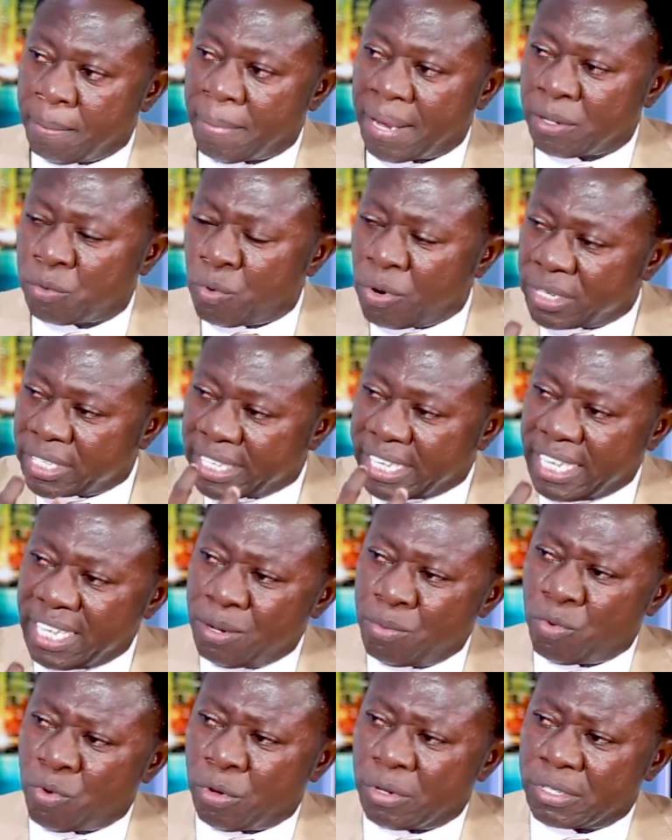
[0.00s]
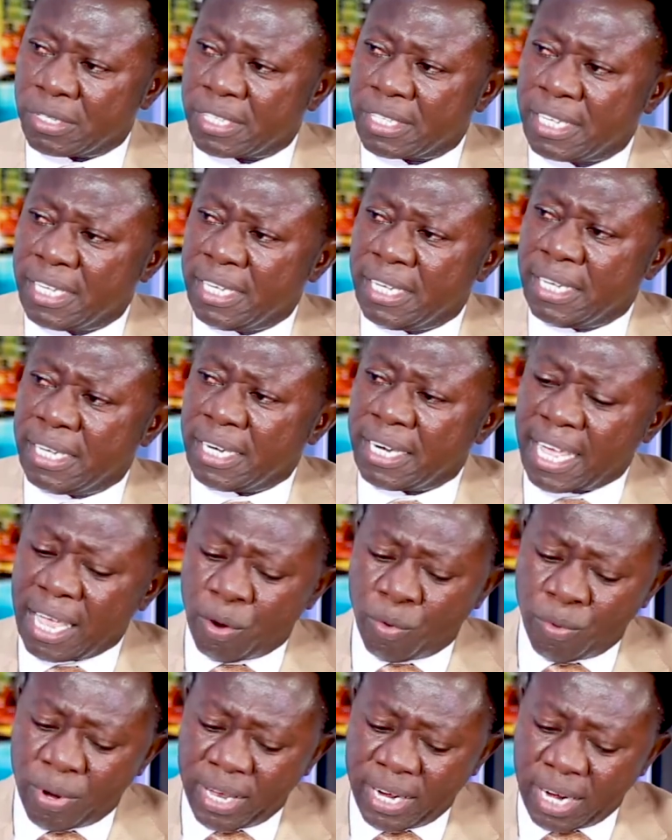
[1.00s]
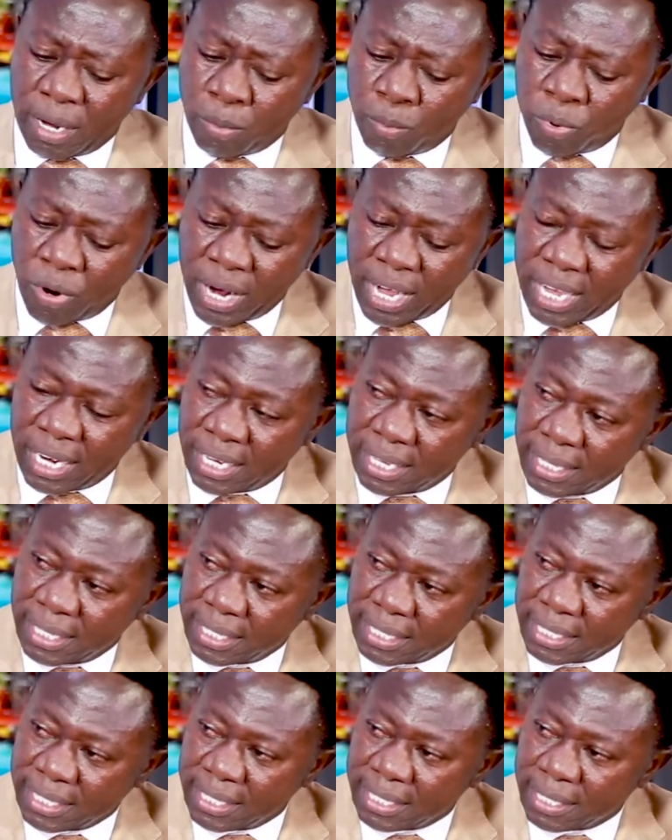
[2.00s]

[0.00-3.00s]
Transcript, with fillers: But what came was like when a boil